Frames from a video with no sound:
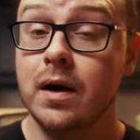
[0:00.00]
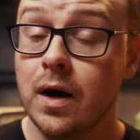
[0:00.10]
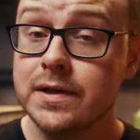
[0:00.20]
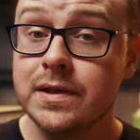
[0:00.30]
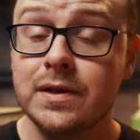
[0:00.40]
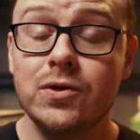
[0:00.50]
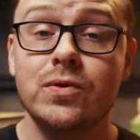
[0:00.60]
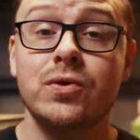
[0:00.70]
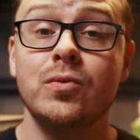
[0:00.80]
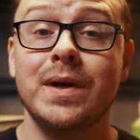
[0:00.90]
And honestly,
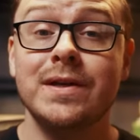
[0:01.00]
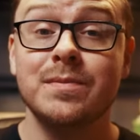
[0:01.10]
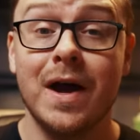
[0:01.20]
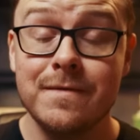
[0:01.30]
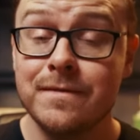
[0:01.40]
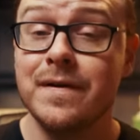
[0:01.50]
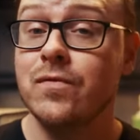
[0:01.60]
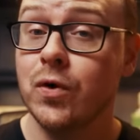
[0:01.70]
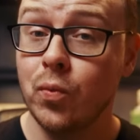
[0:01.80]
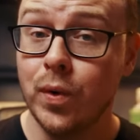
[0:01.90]
YouTube is my
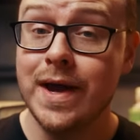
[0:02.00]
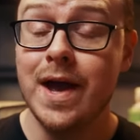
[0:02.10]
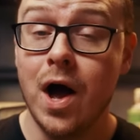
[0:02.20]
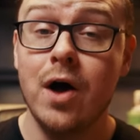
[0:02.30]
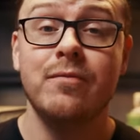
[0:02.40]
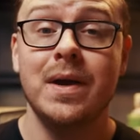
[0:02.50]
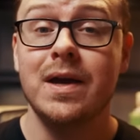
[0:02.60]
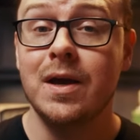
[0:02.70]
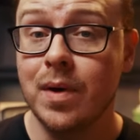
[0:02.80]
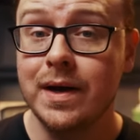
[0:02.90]
favorite way of
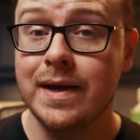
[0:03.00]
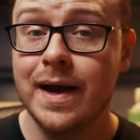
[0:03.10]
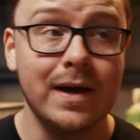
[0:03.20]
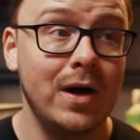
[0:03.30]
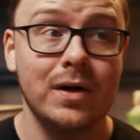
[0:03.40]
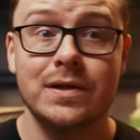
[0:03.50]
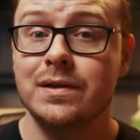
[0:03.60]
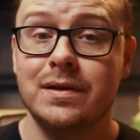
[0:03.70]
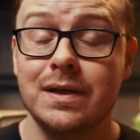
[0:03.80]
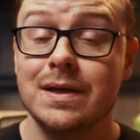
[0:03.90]
making money. I
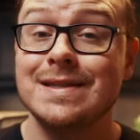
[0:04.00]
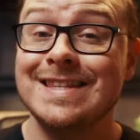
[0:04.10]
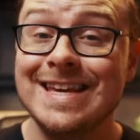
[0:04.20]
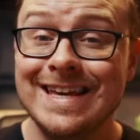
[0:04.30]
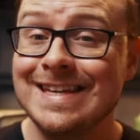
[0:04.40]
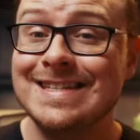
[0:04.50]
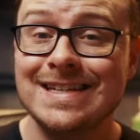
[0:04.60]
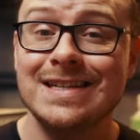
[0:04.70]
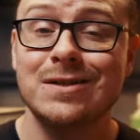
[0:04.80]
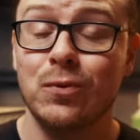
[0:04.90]
honestly think it's the
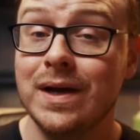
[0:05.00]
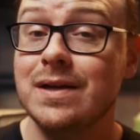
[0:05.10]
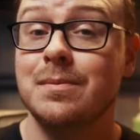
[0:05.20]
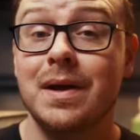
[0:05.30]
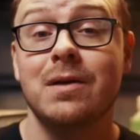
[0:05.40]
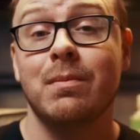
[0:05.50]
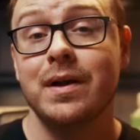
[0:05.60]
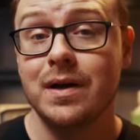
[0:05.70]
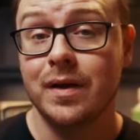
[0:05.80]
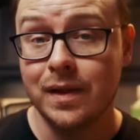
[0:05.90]
easiest way to make
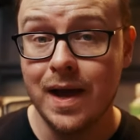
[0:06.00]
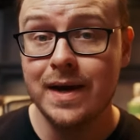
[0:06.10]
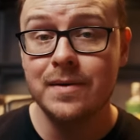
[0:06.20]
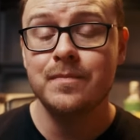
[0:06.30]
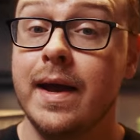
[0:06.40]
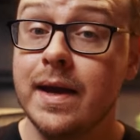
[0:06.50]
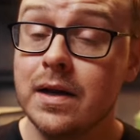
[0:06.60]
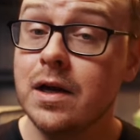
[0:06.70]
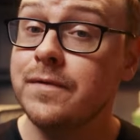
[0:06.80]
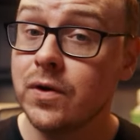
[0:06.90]
money online. And
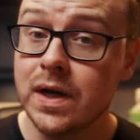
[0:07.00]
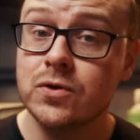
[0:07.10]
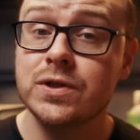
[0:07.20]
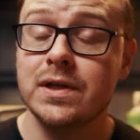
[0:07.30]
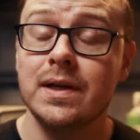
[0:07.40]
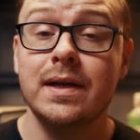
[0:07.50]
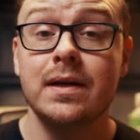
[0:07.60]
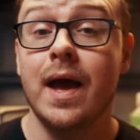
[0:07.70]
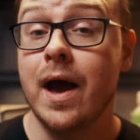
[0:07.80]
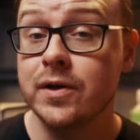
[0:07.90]
if you're interested
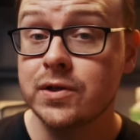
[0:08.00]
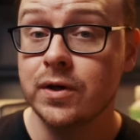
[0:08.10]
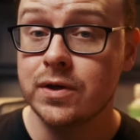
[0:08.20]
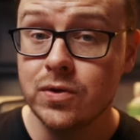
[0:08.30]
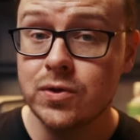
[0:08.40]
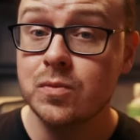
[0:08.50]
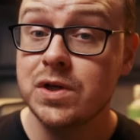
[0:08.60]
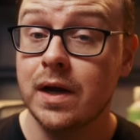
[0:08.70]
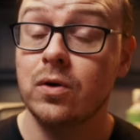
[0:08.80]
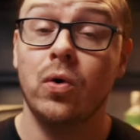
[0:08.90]
in how to start a YouTube
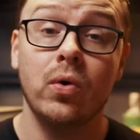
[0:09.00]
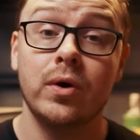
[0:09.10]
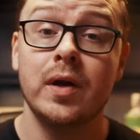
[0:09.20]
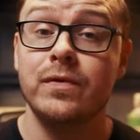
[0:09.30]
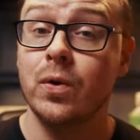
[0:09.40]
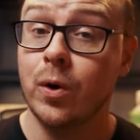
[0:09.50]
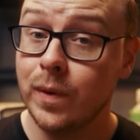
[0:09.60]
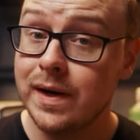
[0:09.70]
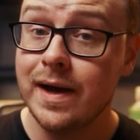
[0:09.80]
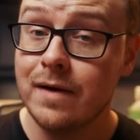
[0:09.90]
channel, or if you
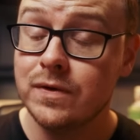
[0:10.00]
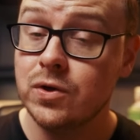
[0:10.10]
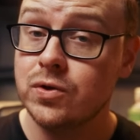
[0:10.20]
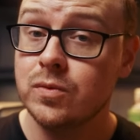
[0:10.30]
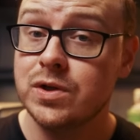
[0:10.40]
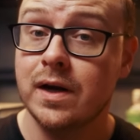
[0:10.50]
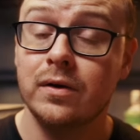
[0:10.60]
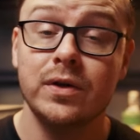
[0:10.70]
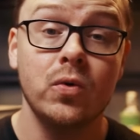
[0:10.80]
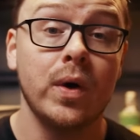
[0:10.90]
already have a YouTube
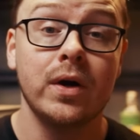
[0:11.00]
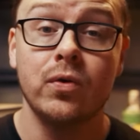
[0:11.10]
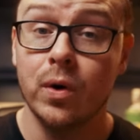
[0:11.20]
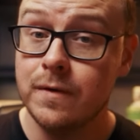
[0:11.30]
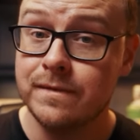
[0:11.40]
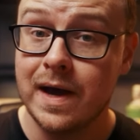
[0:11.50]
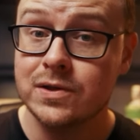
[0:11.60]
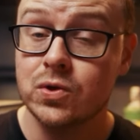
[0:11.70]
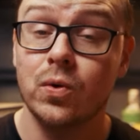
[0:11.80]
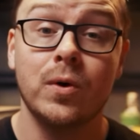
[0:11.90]
channel and you wanna grow it
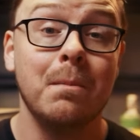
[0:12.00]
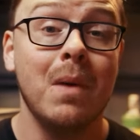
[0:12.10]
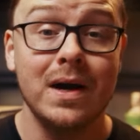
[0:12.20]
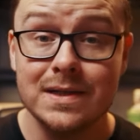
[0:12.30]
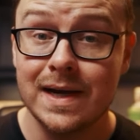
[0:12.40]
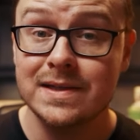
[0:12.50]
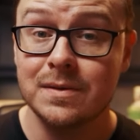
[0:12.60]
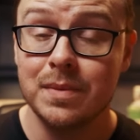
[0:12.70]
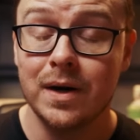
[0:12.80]
faster or monetize it